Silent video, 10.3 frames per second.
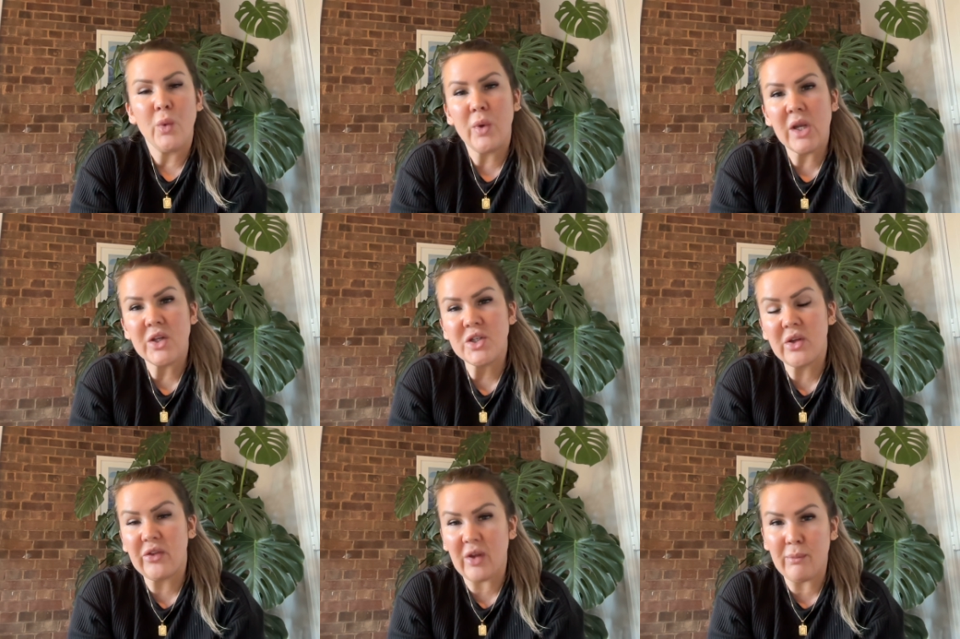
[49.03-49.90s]
which
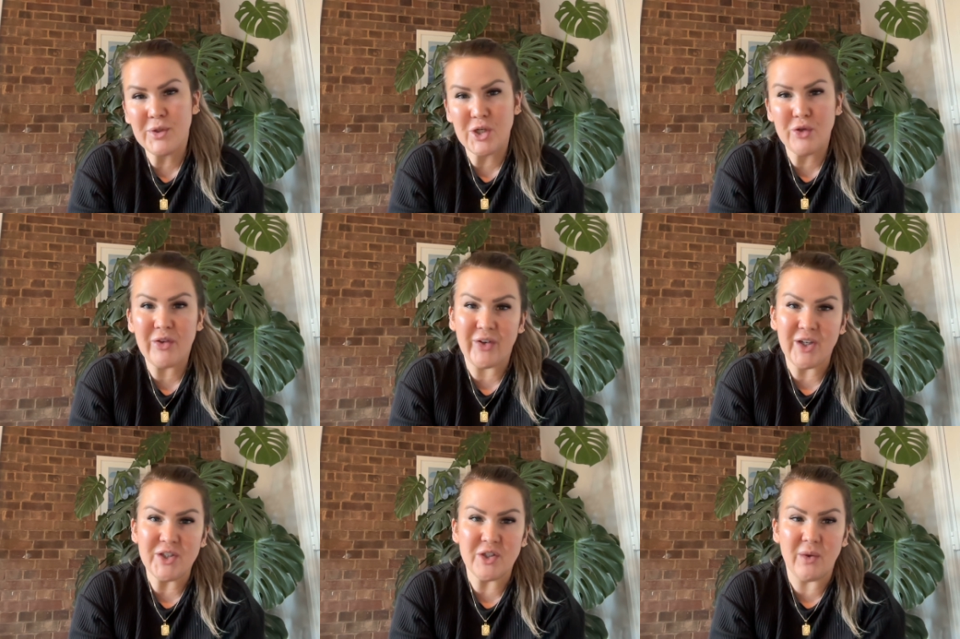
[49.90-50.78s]
some do
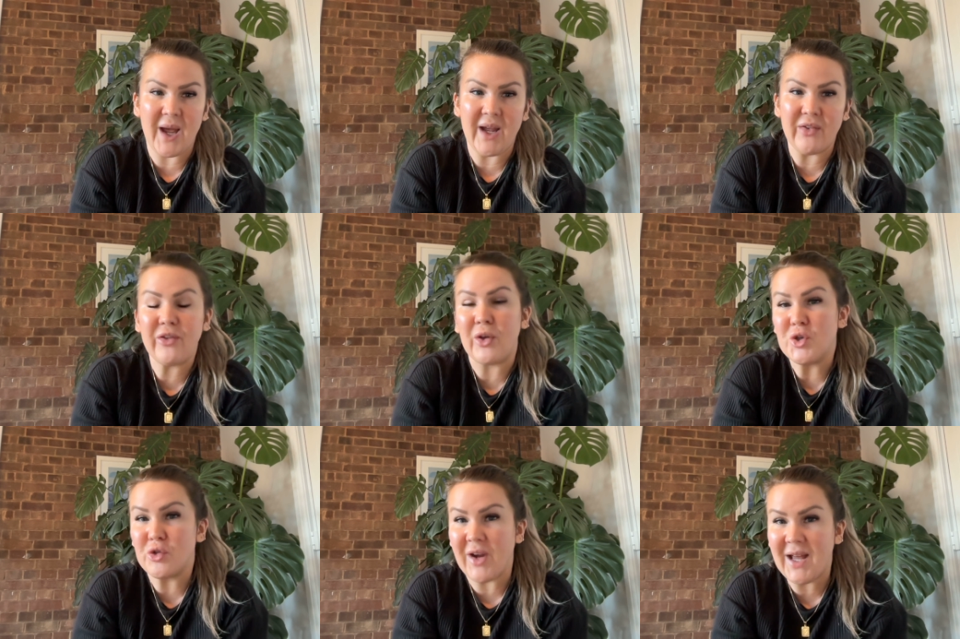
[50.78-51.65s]
refer to as
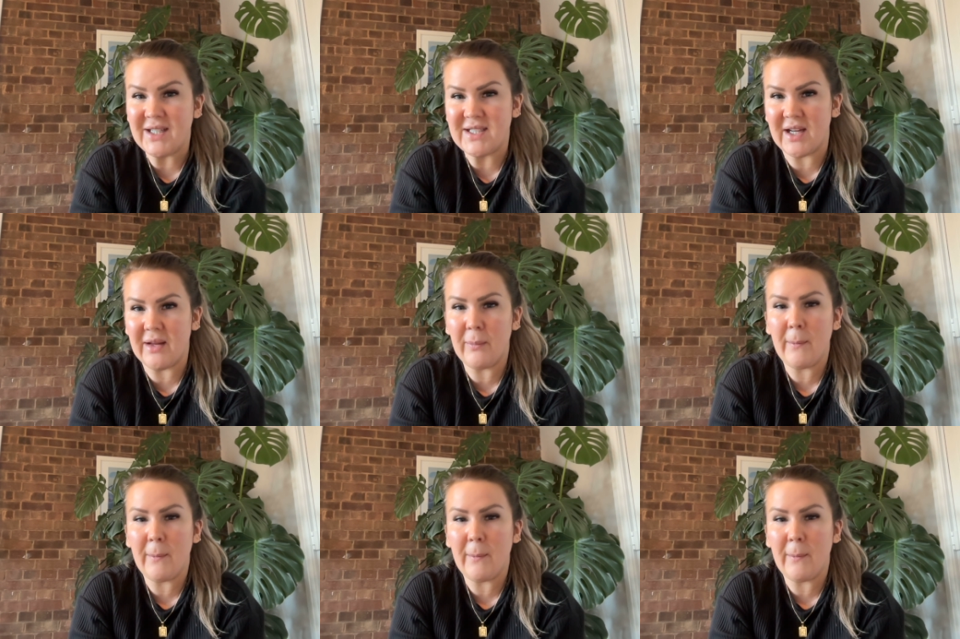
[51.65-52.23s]
social reality